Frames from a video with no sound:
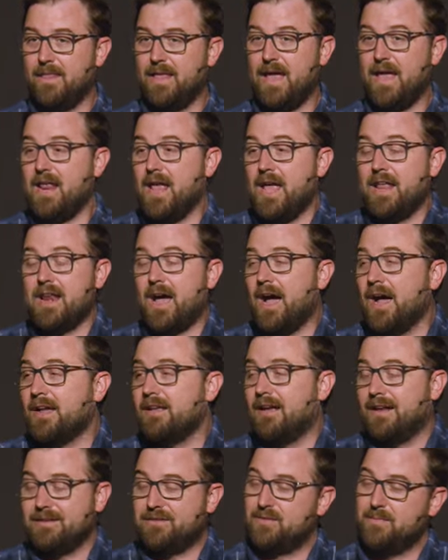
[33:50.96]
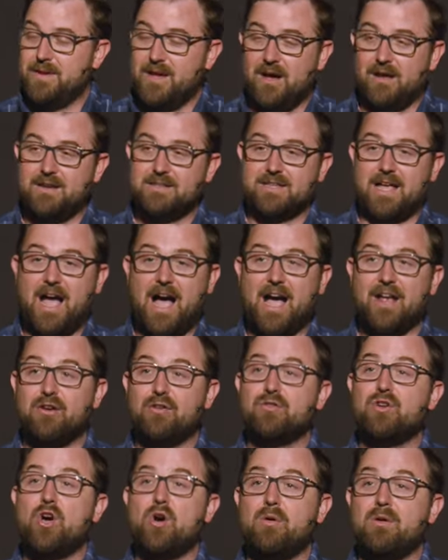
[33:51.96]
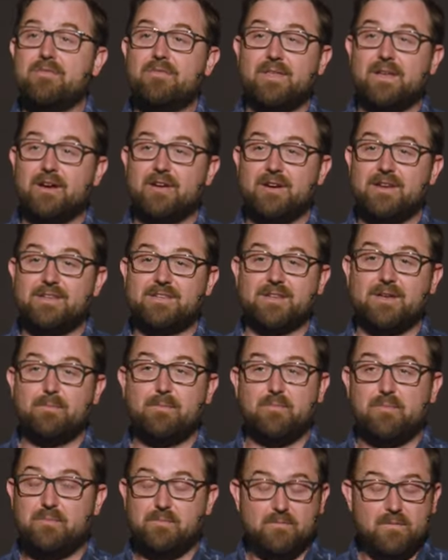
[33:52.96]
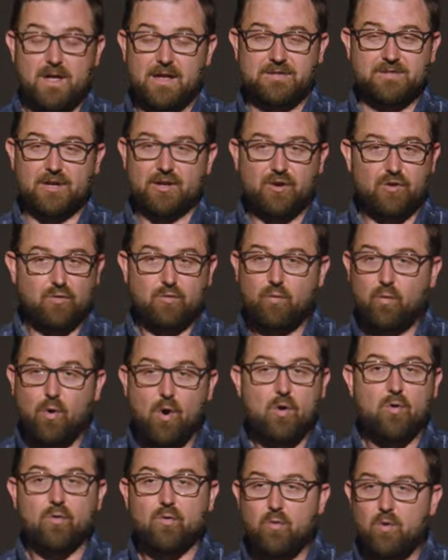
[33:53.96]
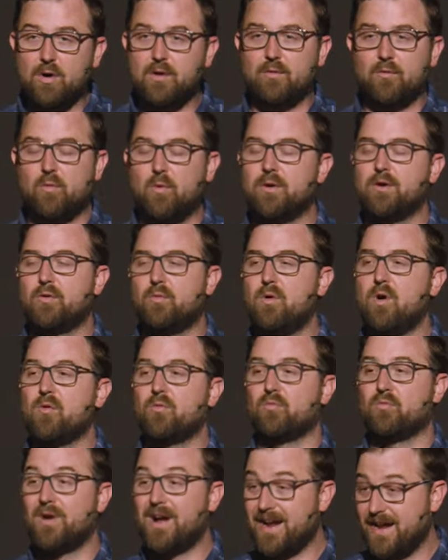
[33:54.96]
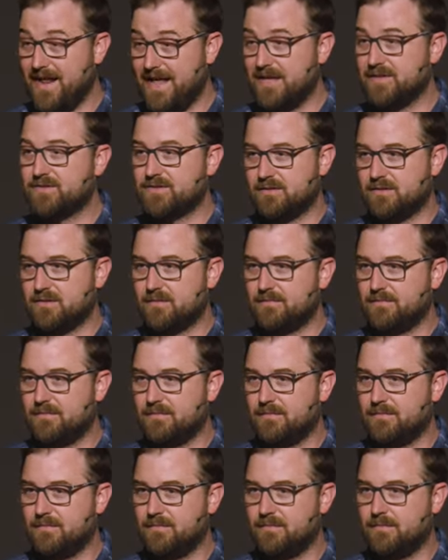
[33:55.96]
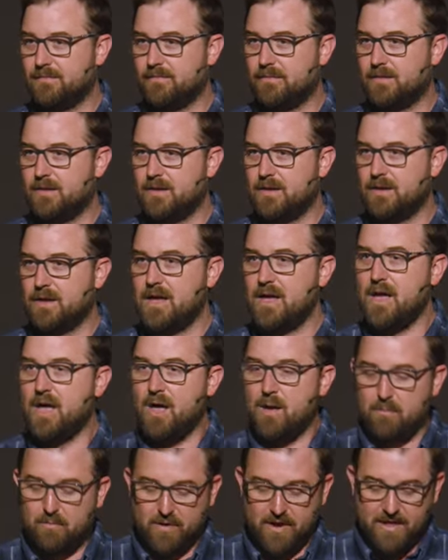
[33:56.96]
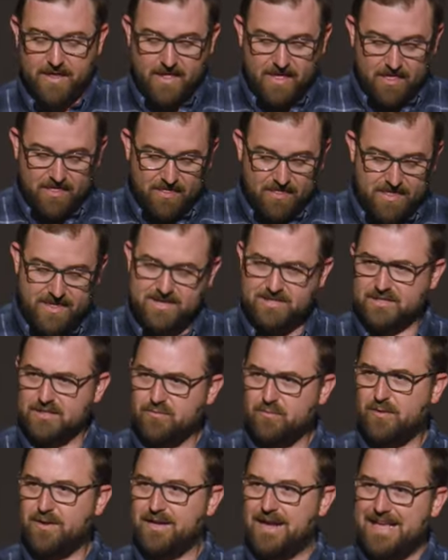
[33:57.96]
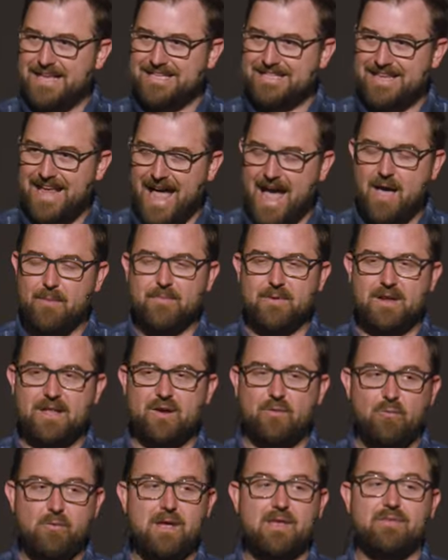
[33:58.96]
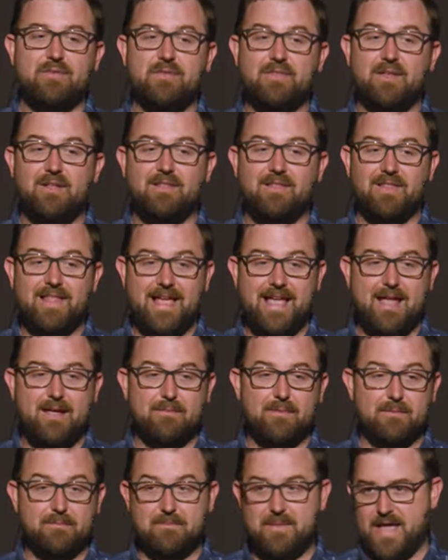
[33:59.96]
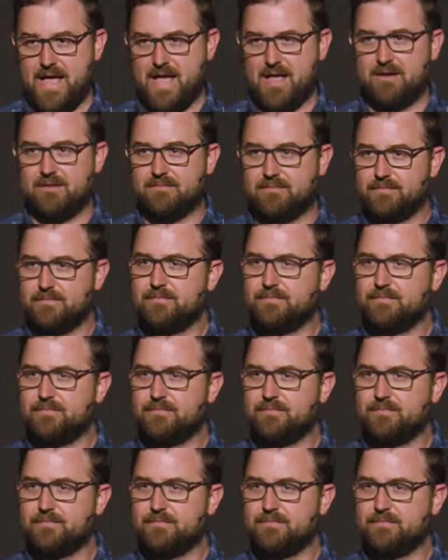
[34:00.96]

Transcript: And, and I, to be honest, I don't know if there is a, as a quote, quote, quote unquote right answer. But this is what is happening with the lame man.